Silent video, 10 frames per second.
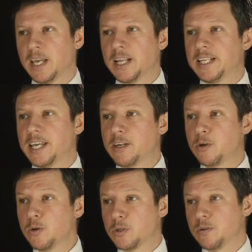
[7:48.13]
They
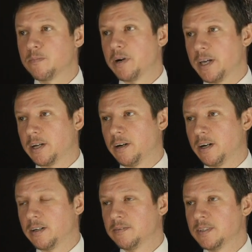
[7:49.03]
could buy a
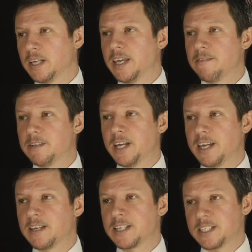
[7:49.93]
car if
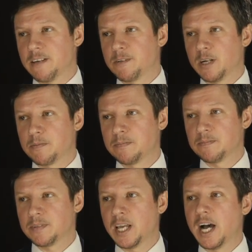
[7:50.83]
they saved up.
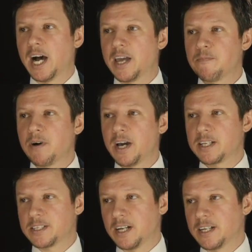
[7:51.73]
I might
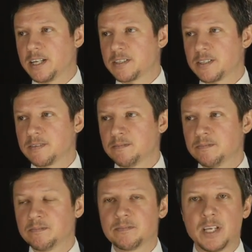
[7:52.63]
sign this
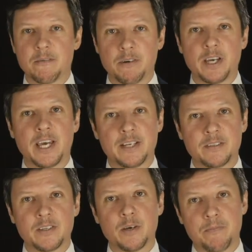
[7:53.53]
if I had
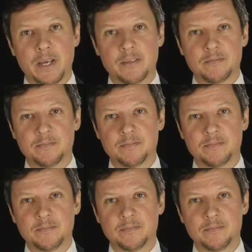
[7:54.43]
a pen.